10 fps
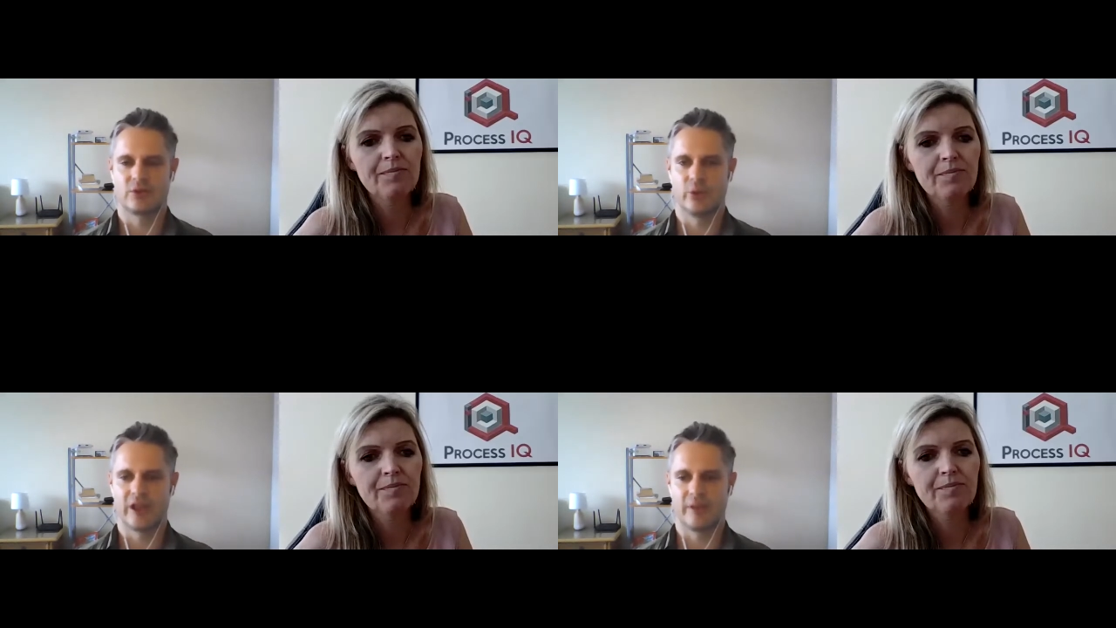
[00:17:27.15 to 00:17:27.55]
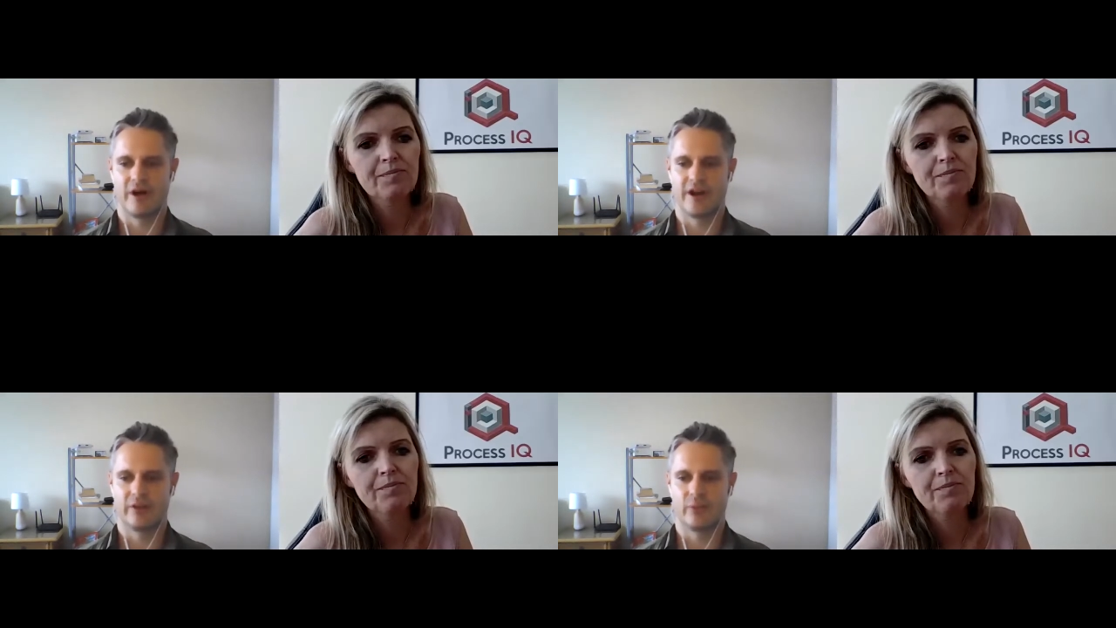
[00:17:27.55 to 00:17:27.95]
Speaker 1: talking
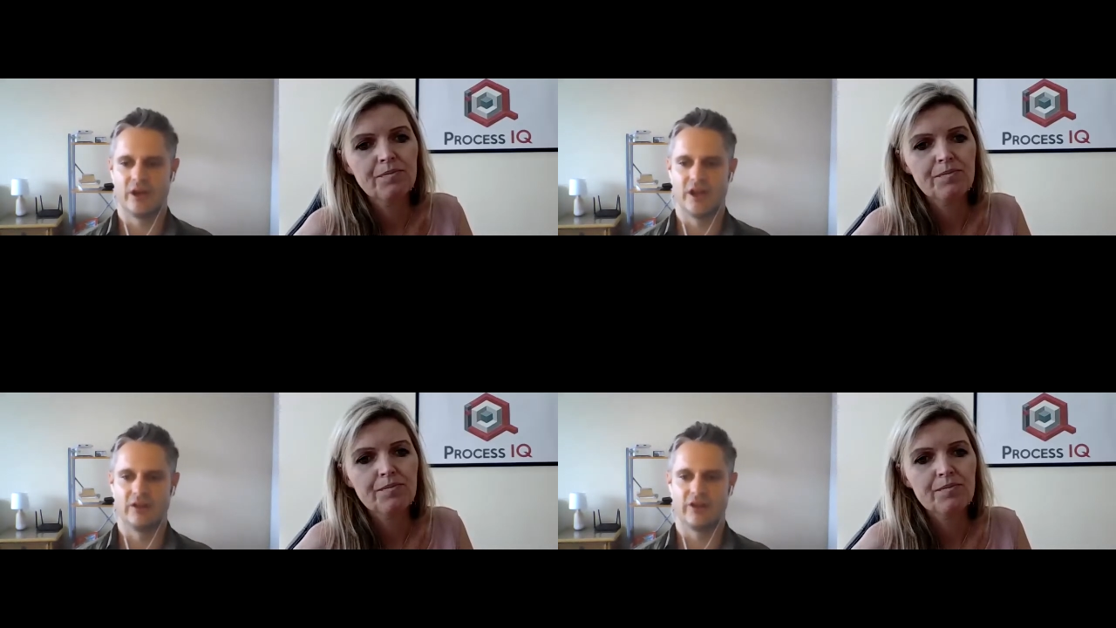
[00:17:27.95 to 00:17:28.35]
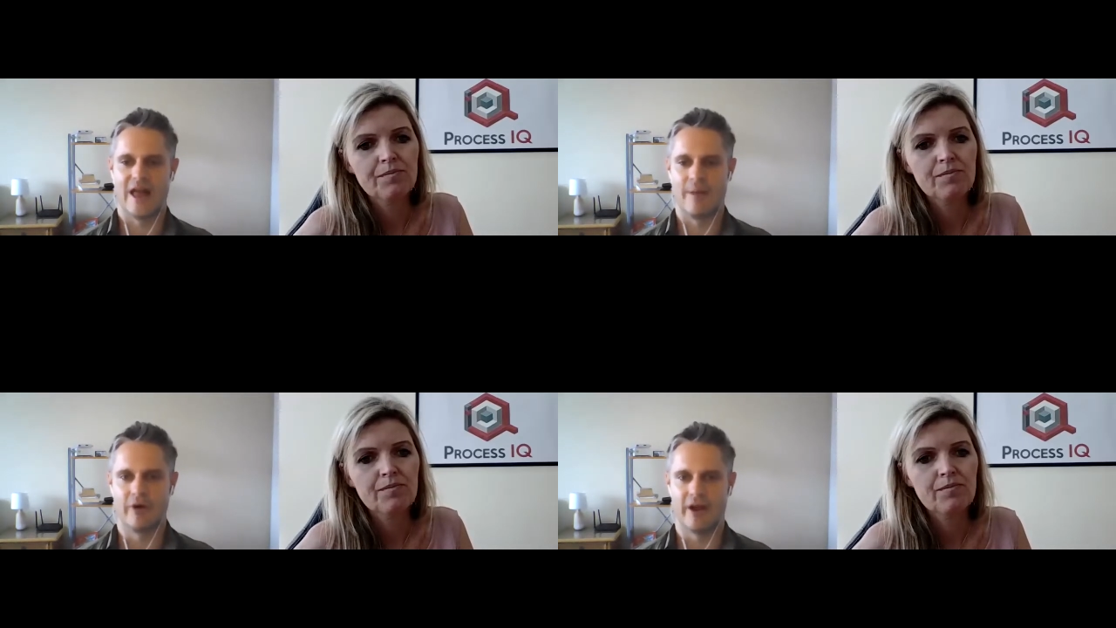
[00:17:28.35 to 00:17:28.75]
about it. We need to
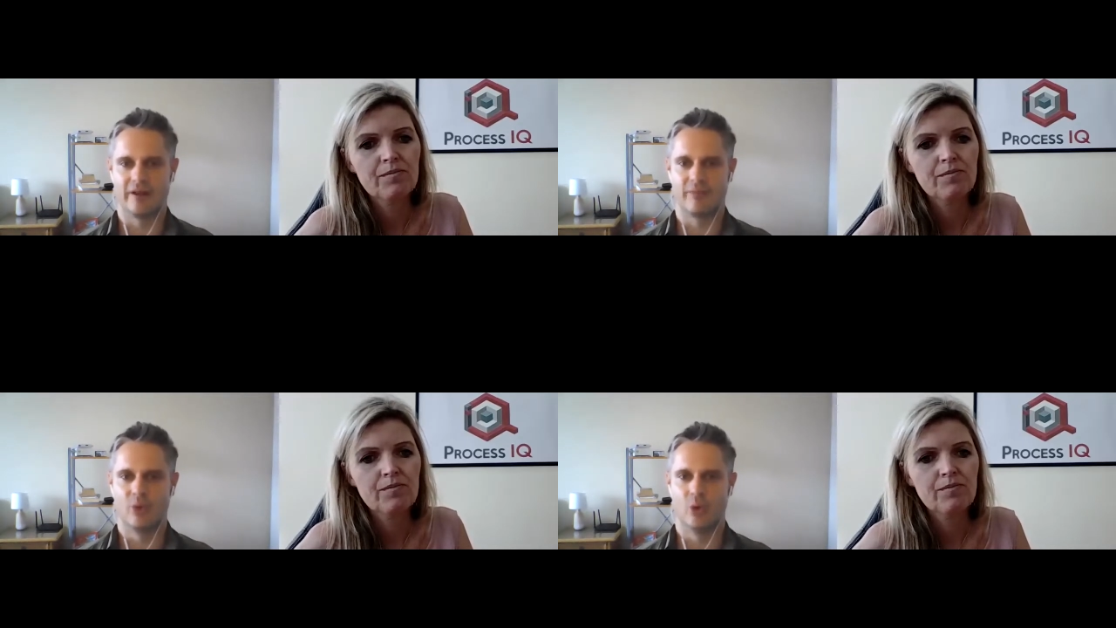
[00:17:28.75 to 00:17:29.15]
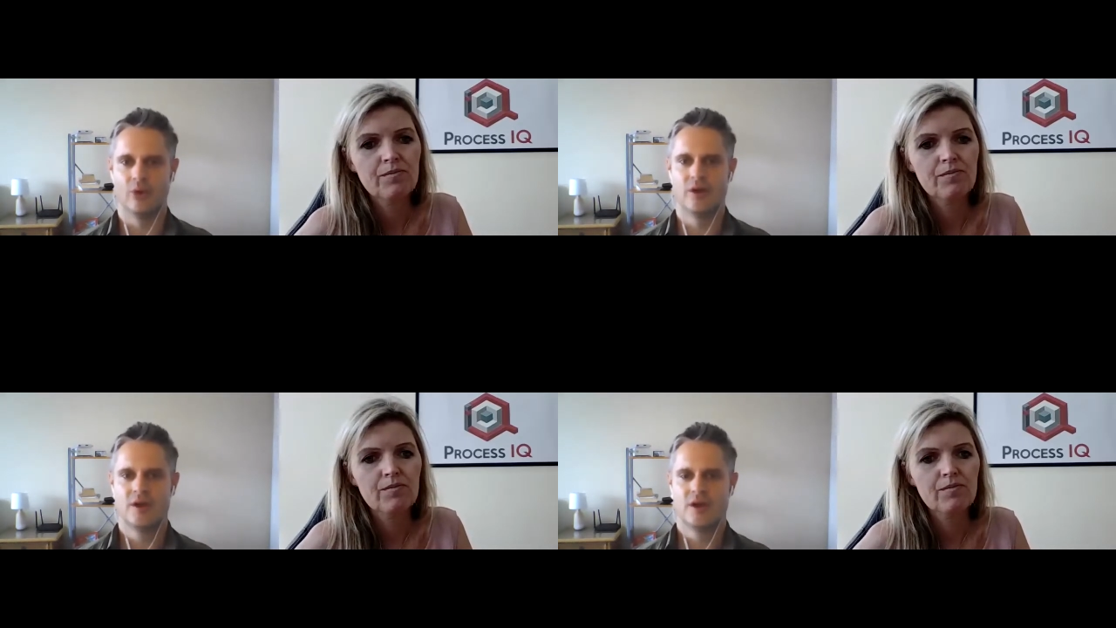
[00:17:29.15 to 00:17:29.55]
collaborate
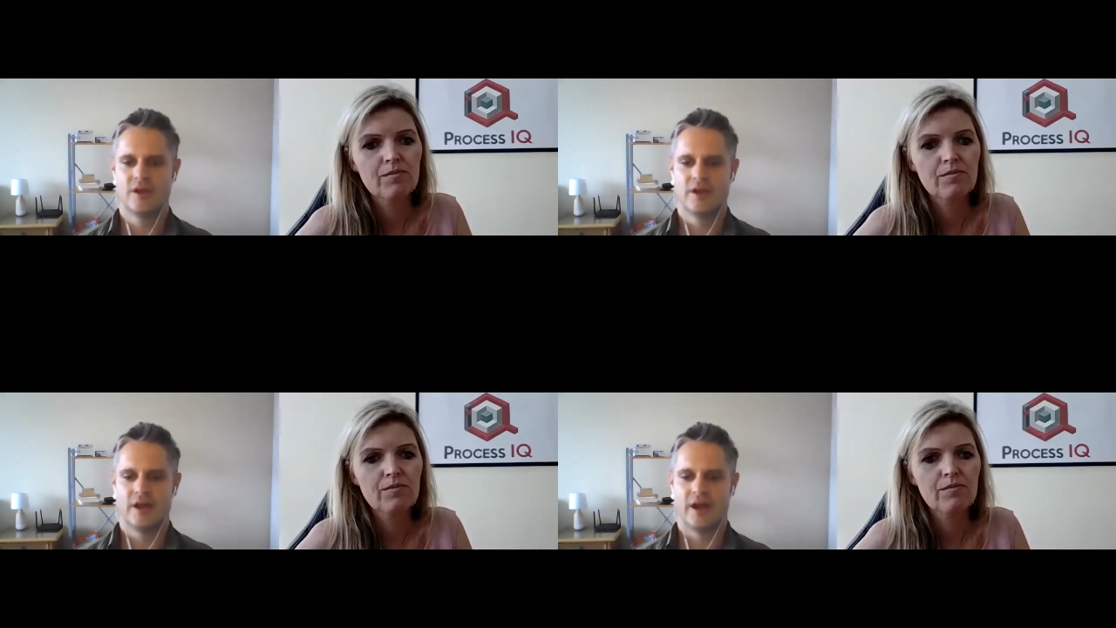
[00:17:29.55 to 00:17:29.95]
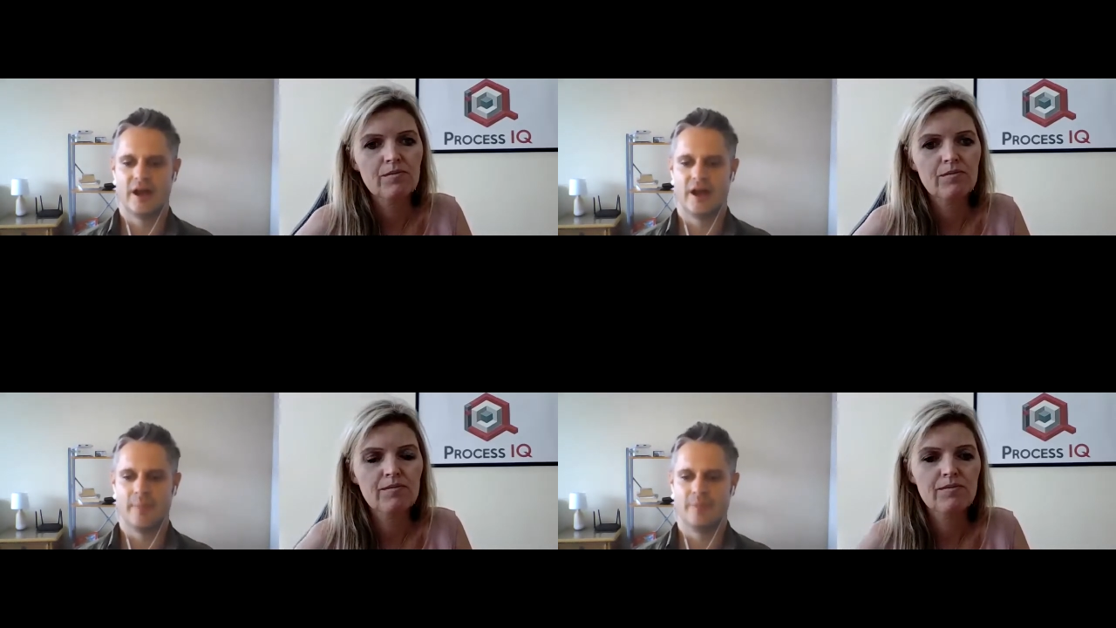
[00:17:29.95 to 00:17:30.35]
more.
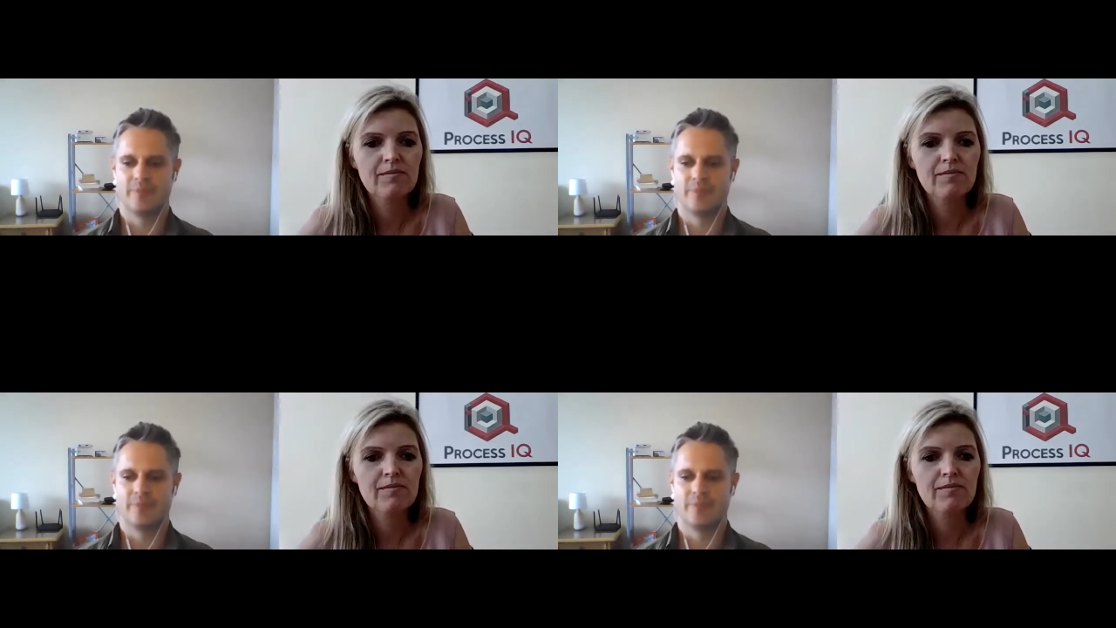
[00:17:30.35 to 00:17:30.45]
Um,